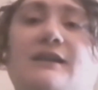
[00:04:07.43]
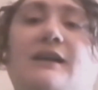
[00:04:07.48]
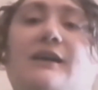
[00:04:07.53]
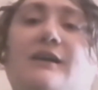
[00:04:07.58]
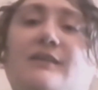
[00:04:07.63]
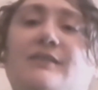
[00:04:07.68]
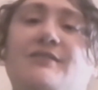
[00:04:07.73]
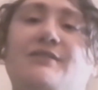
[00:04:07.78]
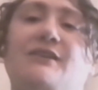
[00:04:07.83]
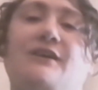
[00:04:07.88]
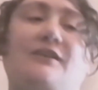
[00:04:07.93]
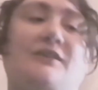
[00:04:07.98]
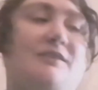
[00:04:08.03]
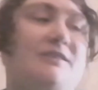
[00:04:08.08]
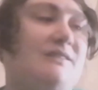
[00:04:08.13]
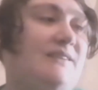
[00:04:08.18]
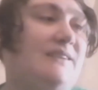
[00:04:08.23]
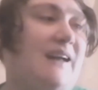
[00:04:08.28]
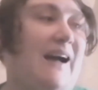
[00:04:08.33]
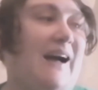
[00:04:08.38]
know,
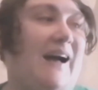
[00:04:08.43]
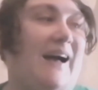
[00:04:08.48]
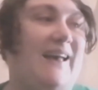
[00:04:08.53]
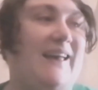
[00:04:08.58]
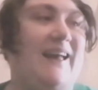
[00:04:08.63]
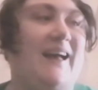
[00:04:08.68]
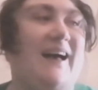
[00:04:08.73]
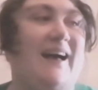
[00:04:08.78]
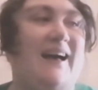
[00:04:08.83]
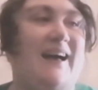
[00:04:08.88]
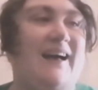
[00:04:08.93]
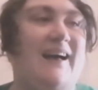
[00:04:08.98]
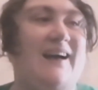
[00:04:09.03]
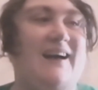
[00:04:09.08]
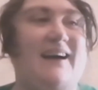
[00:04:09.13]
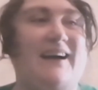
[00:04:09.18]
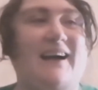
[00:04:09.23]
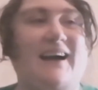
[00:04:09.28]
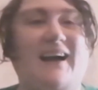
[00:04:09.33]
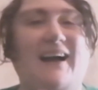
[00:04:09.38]
so yeah,
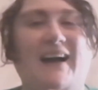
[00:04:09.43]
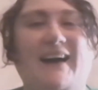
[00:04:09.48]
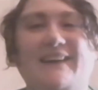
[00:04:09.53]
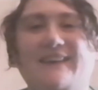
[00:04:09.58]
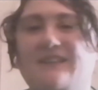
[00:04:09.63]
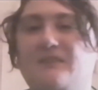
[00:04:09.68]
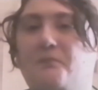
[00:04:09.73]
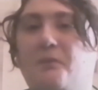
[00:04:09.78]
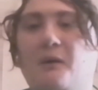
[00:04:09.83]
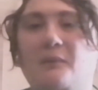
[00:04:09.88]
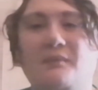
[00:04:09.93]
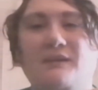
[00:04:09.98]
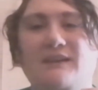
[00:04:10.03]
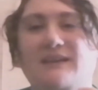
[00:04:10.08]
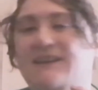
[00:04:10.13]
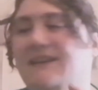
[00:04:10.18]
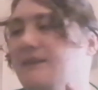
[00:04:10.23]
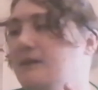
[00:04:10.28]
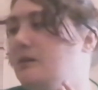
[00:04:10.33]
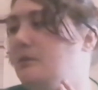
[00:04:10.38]
I could
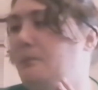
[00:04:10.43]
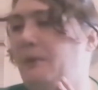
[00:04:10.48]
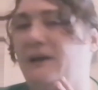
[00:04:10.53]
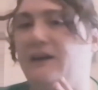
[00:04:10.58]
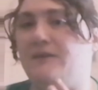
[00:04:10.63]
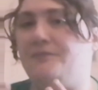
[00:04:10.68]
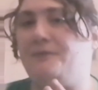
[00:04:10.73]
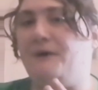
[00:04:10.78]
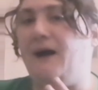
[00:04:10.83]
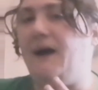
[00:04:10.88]
probably pick